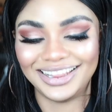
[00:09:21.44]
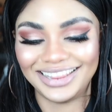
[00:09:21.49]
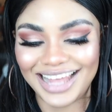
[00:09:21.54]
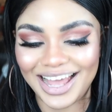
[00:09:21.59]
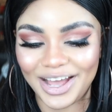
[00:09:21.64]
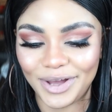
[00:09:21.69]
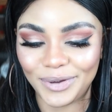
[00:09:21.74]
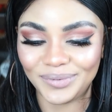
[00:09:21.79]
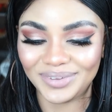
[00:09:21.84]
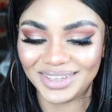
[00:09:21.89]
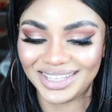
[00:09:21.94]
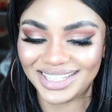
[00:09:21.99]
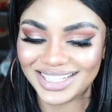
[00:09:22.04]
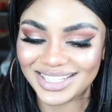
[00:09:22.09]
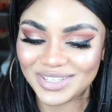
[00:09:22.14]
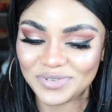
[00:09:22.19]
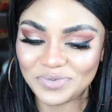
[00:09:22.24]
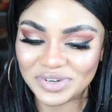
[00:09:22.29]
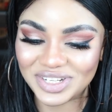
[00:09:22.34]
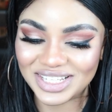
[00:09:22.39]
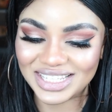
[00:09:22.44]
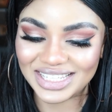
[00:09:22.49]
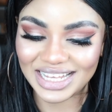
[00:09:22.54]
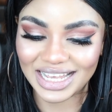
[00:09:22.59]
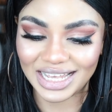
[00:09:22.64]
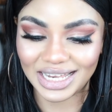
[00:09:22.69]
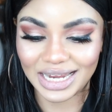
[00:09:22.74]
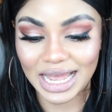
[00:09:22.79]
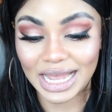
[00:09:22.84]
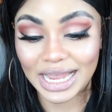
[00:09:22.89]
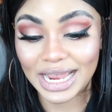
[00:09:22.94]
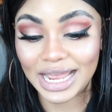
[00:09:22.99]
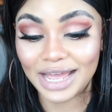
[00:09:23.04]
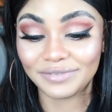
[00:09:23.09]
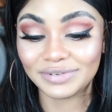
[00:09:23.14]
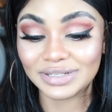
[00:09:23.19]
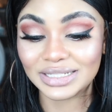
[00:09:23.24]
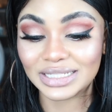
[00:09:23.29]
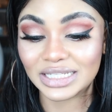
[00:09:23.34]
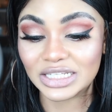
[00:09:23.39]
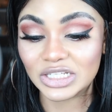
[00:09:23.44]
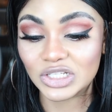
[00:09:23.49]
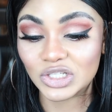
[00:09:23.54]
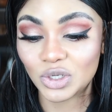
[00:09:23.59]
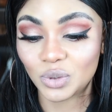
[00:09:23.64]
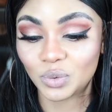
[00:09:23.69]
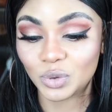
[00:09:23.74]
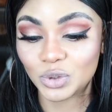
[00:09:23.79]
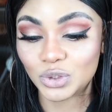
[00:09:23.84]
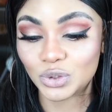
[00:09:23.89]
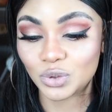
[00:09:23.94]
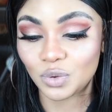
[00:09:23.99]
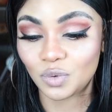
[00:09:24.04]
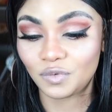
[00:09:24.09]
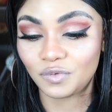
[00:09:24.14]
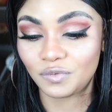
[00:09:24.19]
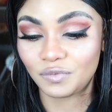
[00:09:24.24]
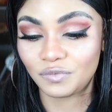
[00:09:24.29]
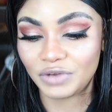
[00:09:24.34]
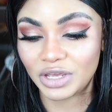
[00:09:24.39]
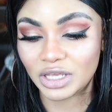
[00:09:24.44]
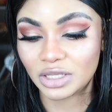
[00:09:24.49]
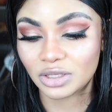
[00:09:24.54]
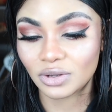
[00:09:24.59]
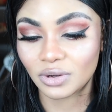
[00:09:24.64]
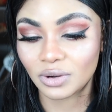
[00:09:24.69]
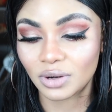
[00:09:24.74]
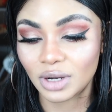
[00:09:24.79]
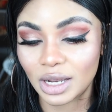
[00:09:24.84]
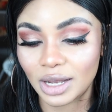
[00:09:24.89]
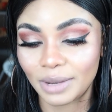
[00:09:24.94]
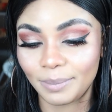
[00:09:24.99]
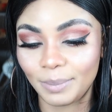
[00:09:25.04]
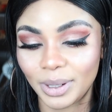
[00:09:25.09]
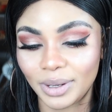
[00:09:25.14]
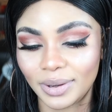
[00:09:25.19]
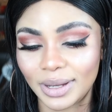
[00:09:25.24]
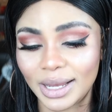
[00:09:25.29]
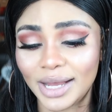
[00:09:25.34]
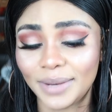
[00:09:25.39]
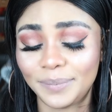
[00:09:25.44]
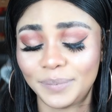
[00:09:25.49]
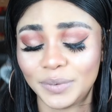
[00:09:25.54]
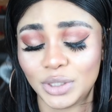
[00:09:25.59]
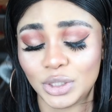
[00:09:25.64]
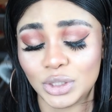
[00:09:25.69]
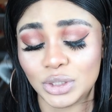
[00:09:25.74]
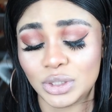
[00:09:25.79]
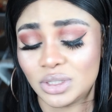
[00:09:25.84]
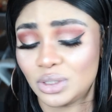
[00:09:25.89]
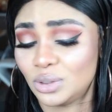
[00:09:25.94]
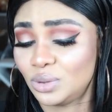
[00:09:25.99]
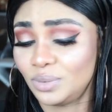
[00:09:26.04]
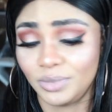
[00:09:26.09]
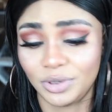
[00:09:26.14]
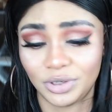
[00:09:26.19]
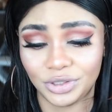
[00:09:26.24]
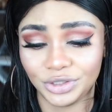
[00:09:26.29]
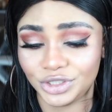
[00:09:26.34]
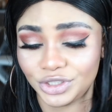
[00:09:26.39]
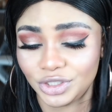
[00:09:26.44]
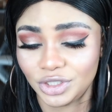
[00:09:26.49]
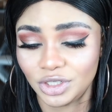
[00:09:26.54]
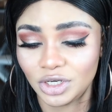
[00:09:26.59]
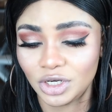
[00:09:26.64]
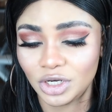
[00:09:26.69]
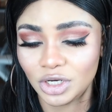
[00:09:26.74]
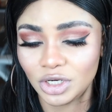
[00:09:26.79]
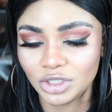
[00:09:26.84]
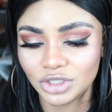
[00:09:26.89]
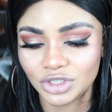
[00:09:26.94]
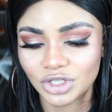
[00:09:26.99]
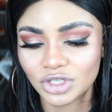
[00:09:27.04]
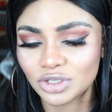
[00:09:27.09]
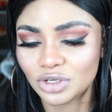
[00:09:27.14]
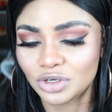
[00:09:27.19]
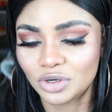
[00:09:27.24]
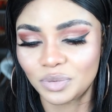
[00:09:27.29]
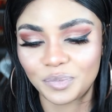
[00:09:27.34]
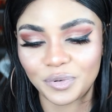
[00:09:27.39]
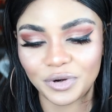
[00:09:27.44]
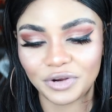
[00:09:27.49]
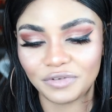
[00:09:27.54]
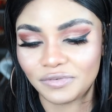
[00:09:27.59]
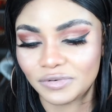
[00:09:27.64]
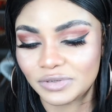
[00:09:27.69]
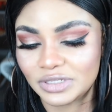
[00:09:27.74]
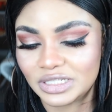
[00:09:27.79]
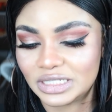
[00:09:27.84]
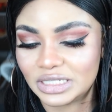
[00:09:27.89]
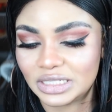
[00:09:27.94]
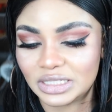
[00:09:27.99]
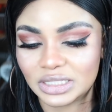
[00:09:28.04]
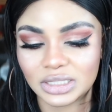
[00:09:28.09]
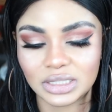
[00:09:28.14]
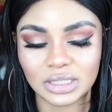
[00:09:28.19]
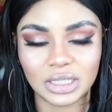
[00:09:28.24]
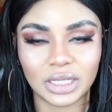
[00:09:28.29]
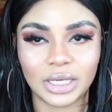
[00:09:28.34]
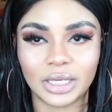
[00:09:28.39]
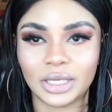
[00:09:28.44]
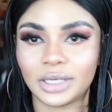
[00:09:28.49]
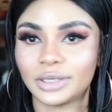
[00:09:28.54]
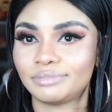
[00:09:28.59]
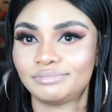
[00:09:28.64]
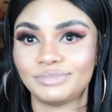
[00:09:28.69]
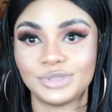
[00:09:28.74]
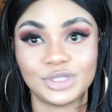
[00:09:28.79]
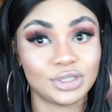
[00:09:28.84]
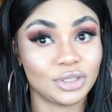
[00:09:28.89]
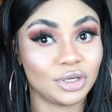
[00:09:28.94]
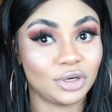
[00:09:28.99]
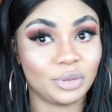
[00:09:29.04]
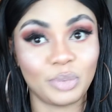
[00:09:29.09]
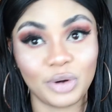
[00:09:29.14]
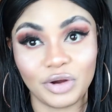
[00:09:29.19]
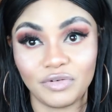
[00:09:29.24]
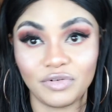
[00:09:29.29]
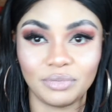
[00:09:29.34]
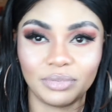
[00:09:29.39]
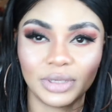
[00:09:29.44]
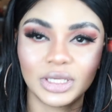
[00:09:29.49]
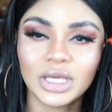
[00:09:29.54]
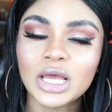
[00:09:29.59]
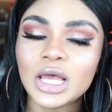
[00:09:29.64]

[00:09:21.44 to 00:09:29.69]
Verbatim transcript: Now, this one said, I haven't seen someone so fake talk about happiness so much. Just gonna pray for sis. Like, she's gonna pray for me